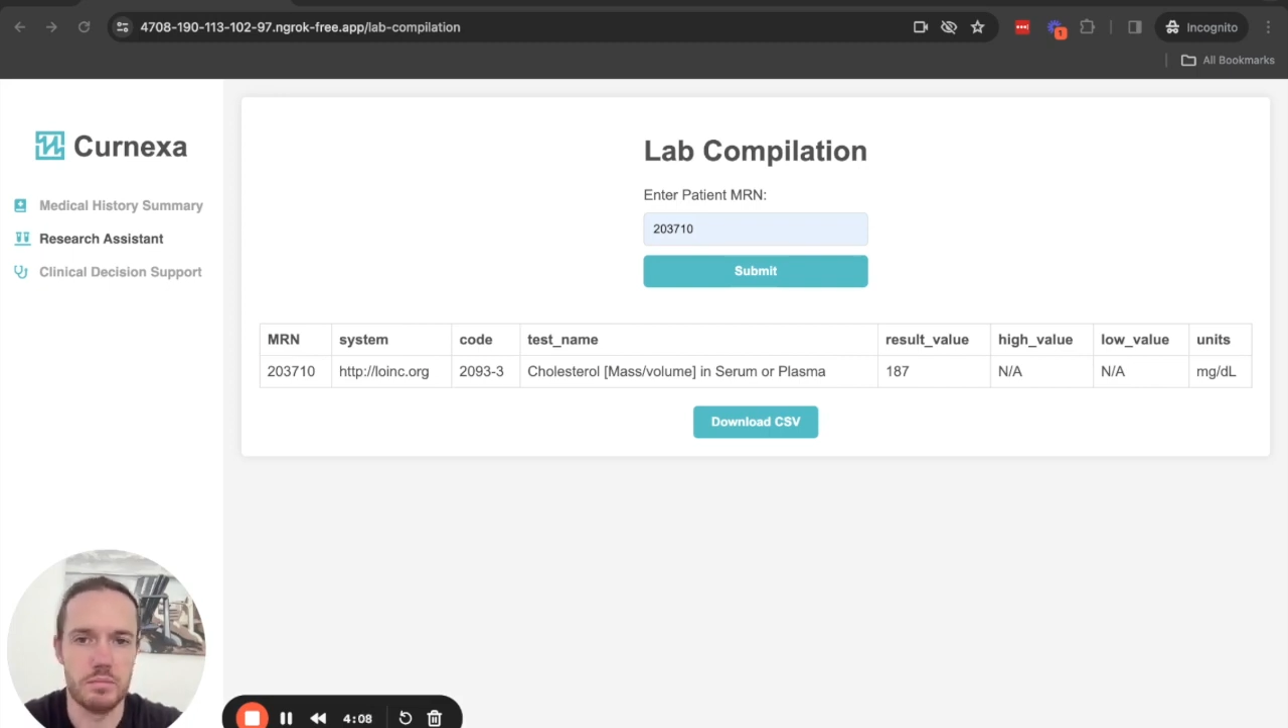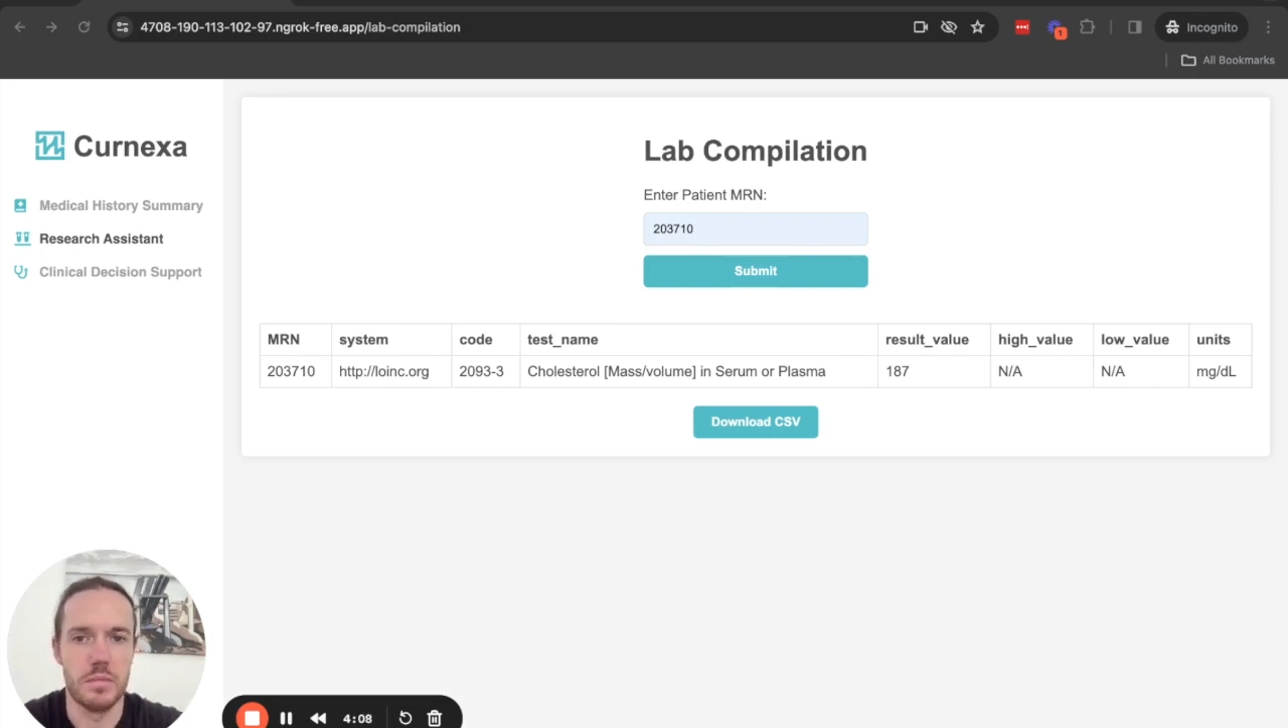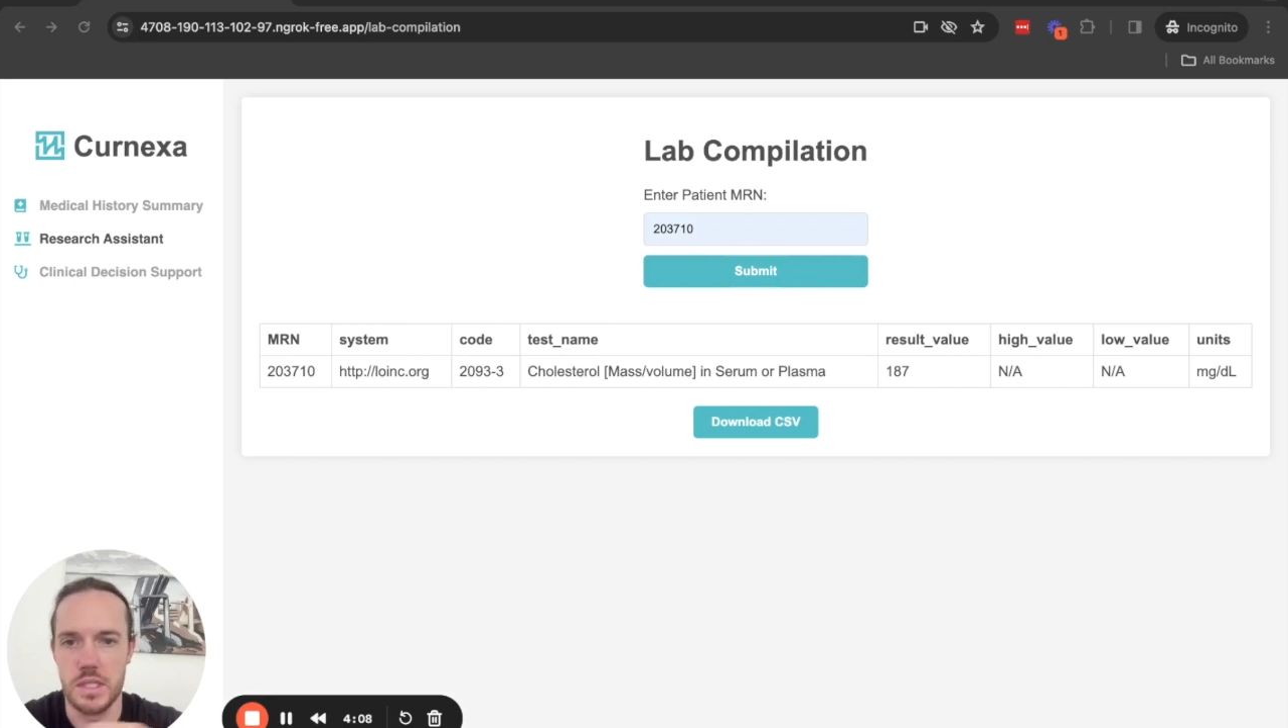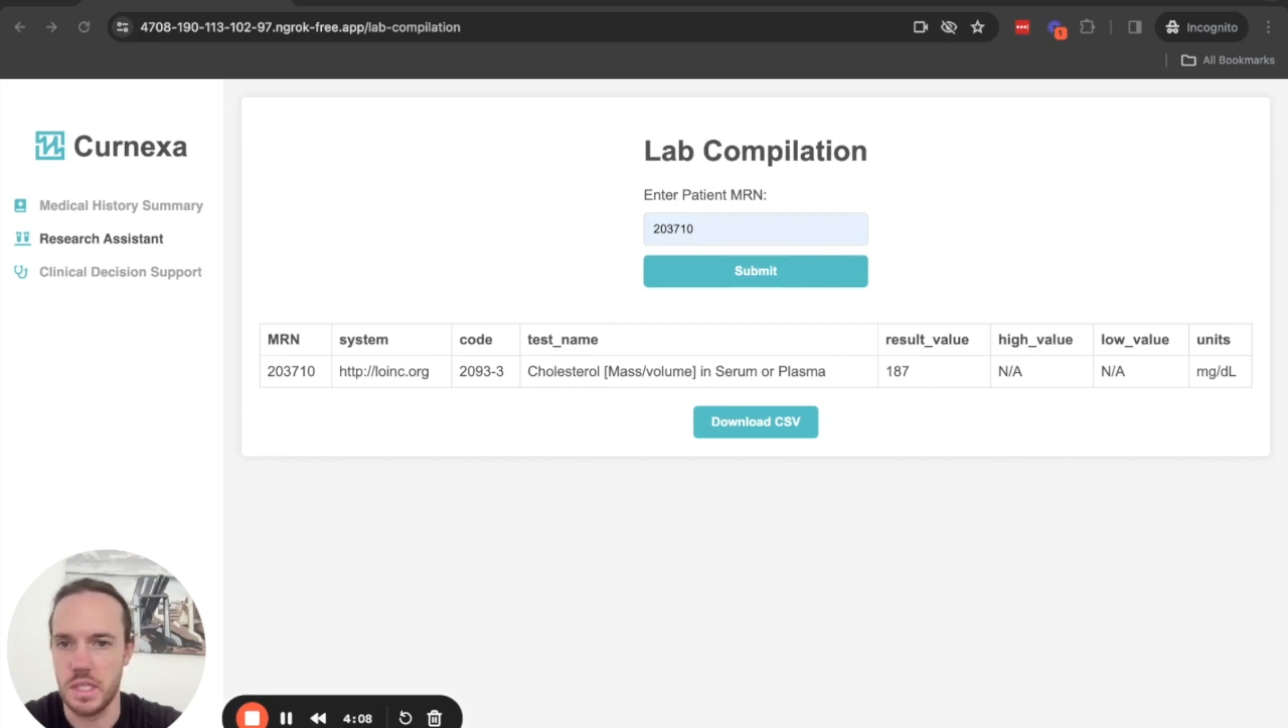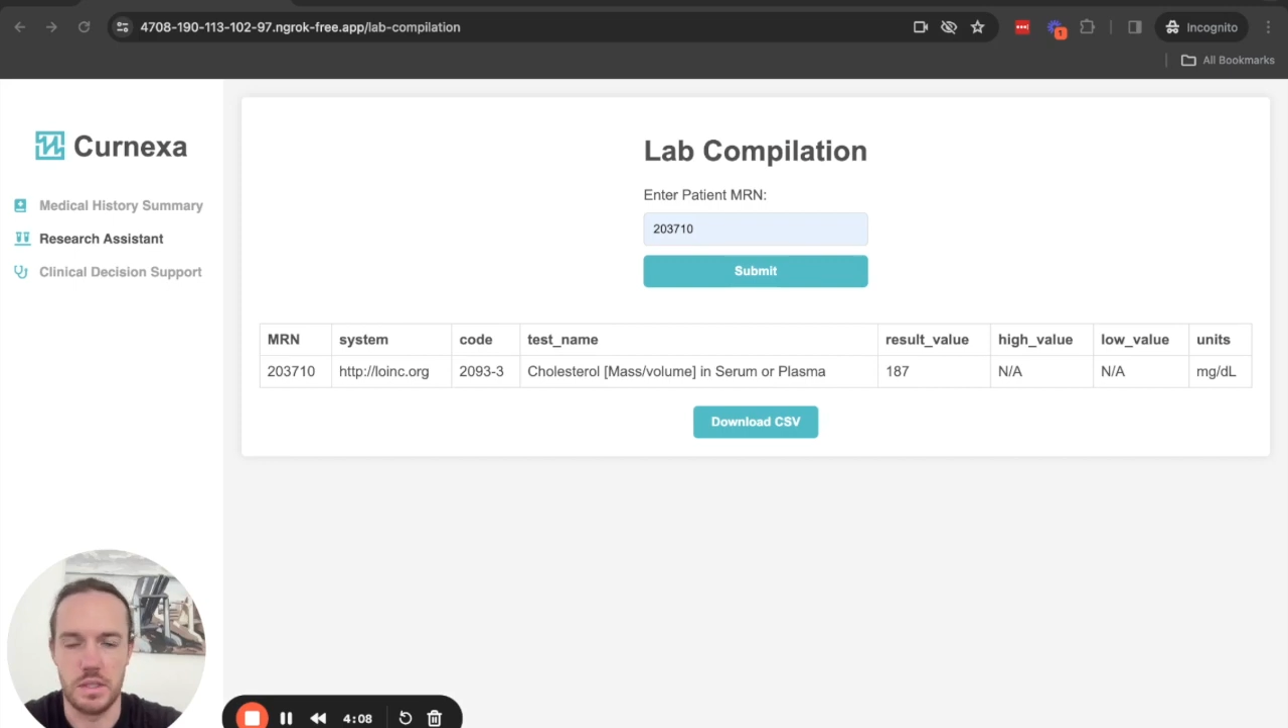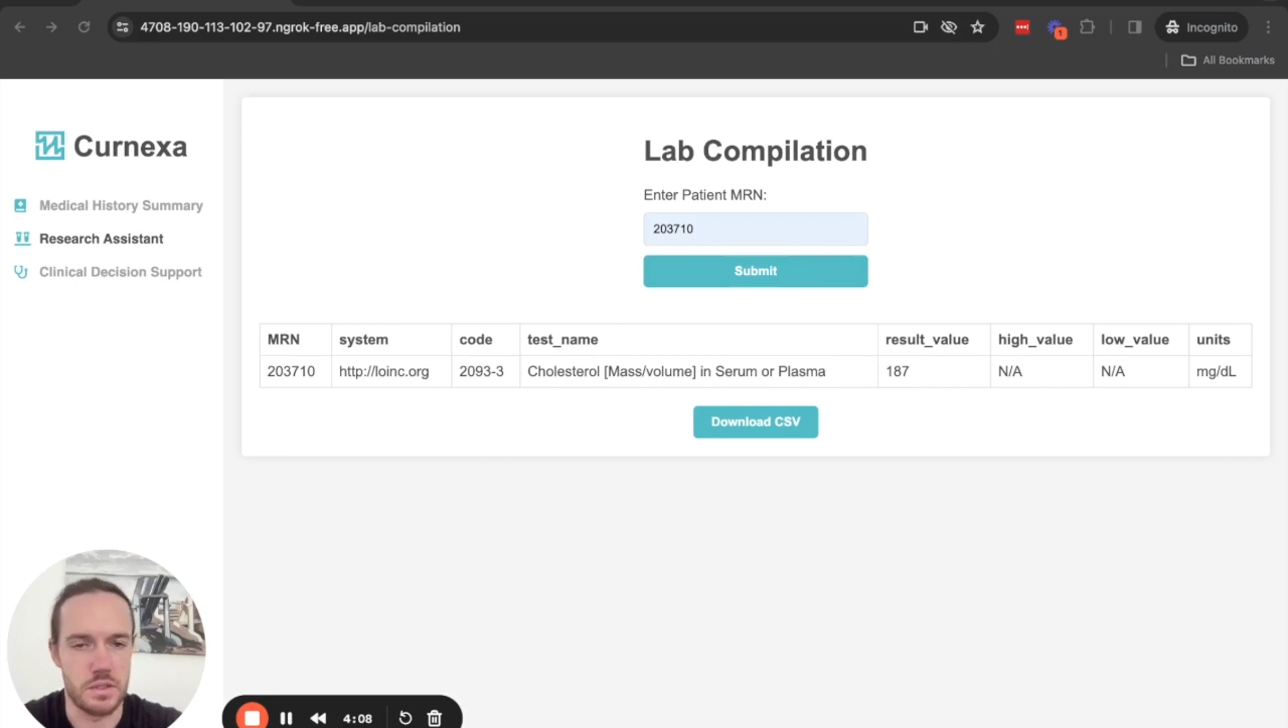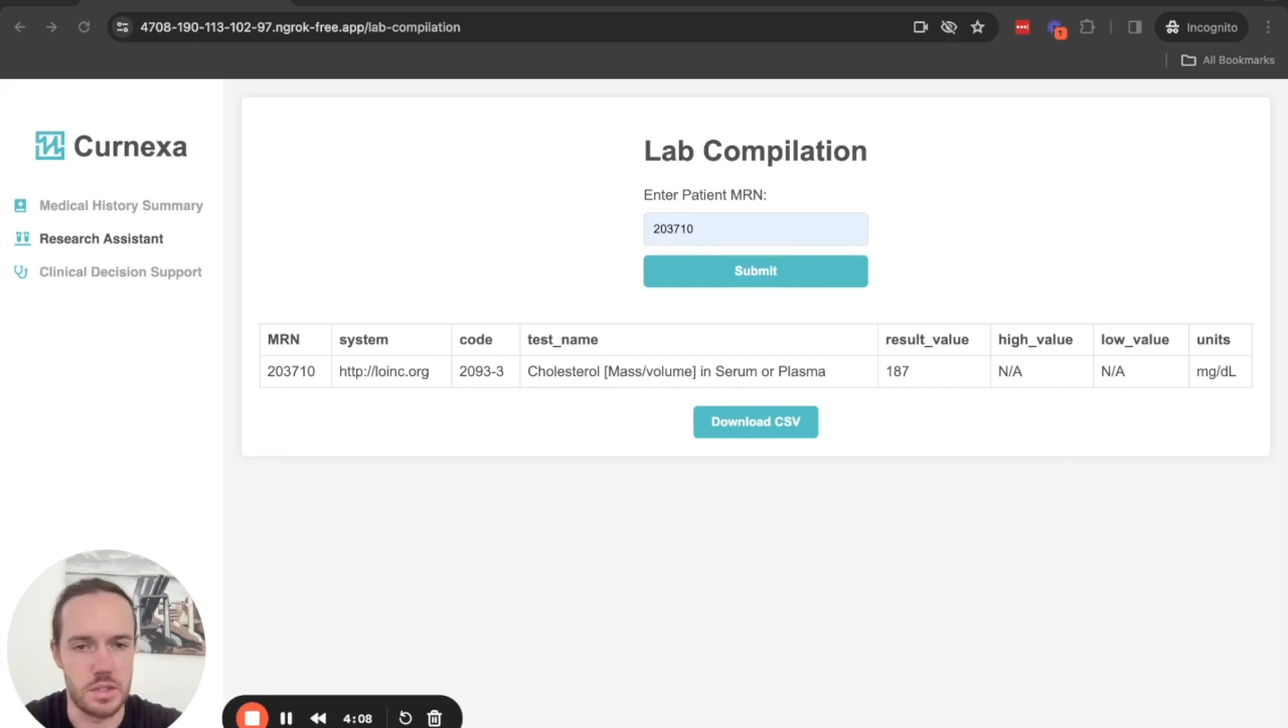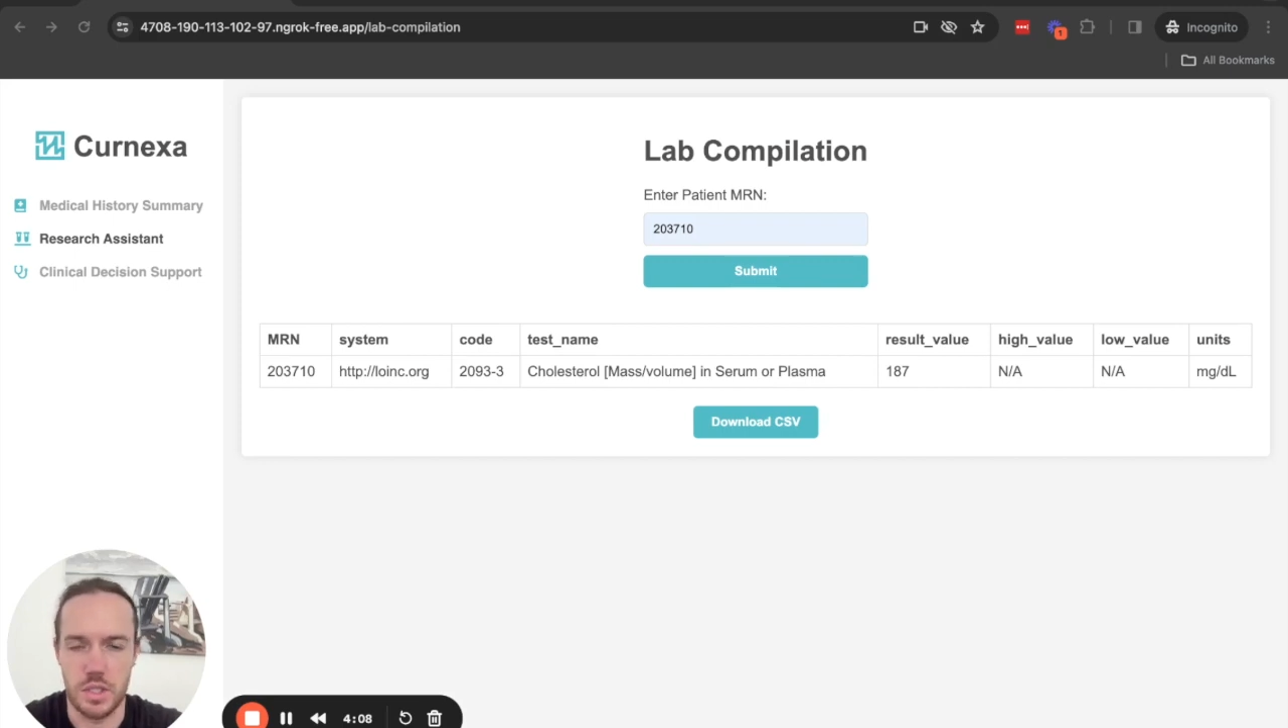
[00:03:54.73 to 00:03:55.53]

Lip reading: meticulous